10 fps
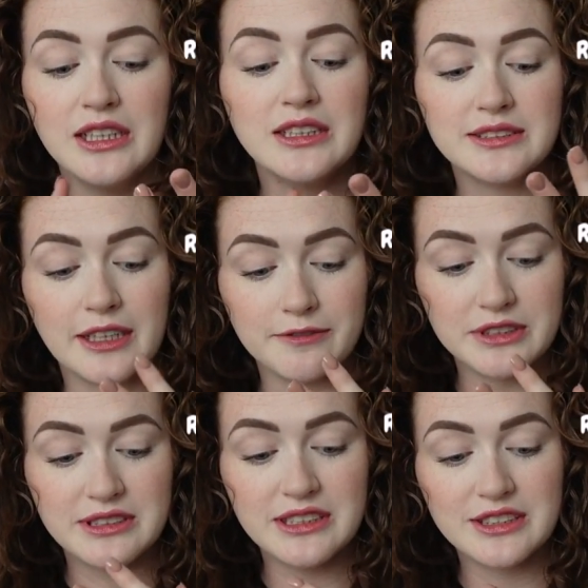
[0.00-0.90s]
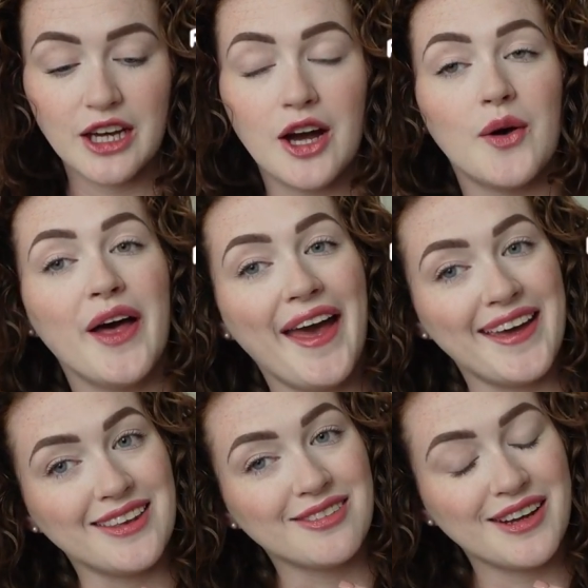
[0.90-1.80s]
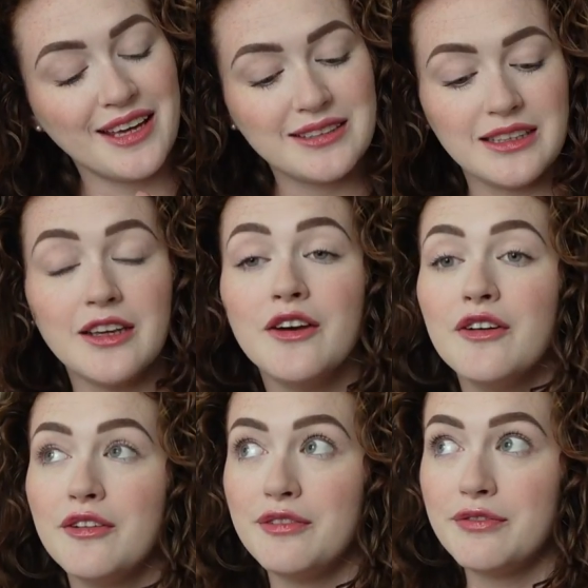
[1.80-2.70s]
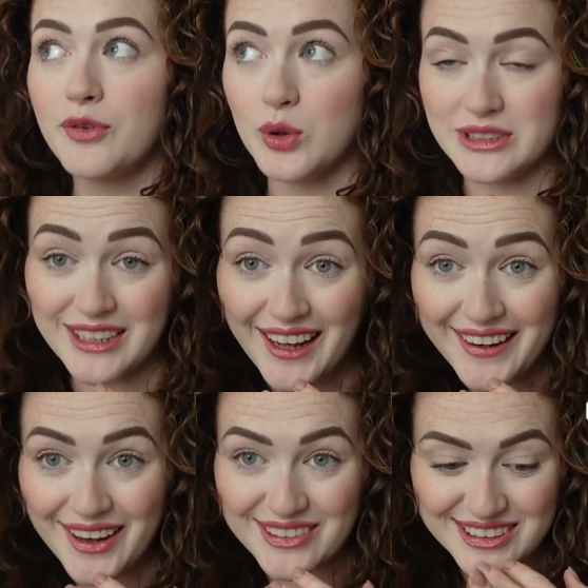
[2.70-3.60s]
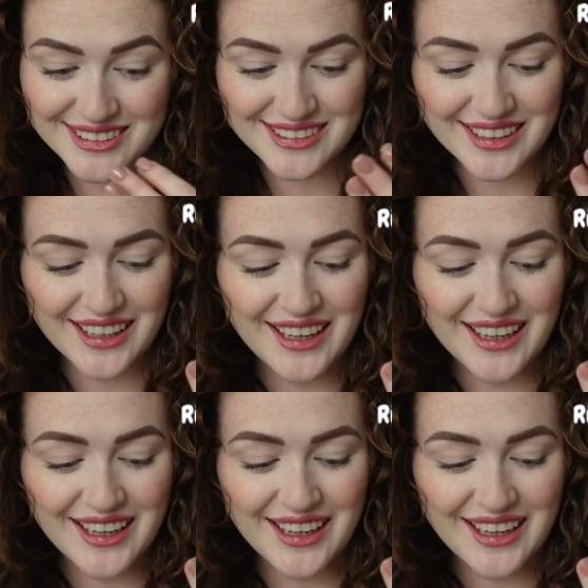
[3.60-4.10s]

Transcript: San Francisco, A380, 49 hours.